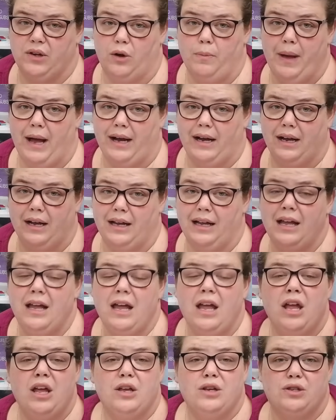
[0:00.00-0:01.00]
Becca.
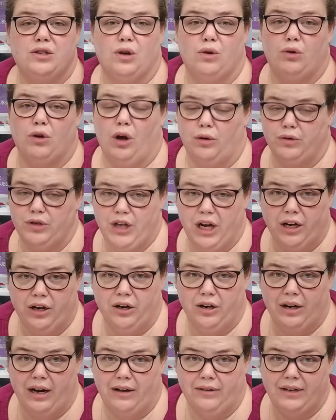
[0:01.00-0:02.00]
So go check
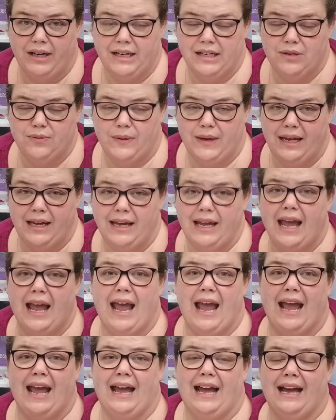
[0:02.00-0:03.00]
her out next week.
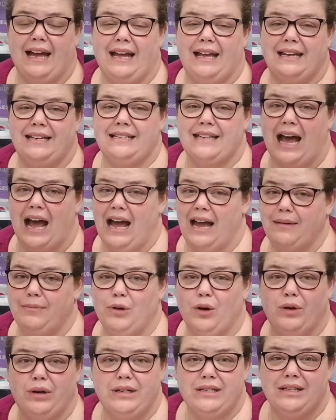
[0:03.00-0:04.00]
And I'm
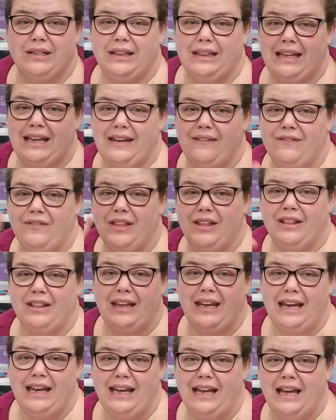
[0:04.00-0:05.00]
going to leave the
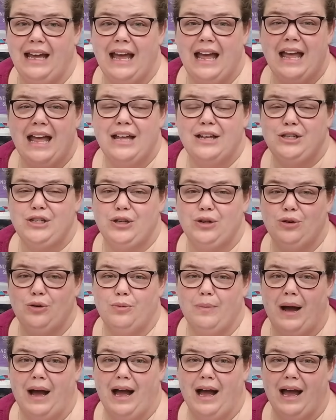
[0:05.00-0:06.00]
link to
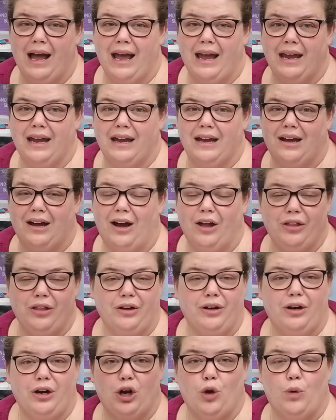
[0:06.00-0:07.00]
my
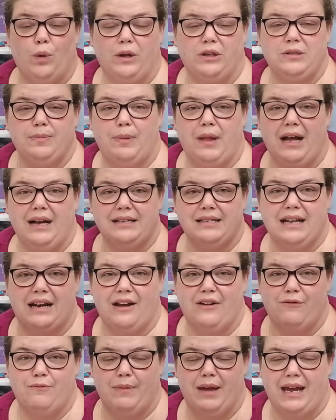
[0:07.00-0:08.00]
other quilt blocks that
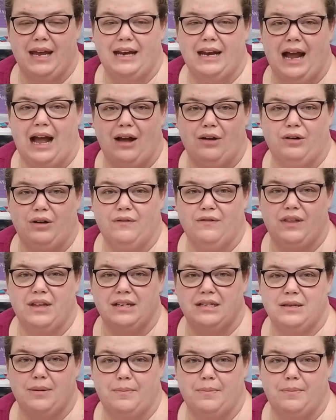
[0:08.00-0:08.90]
I've made out of this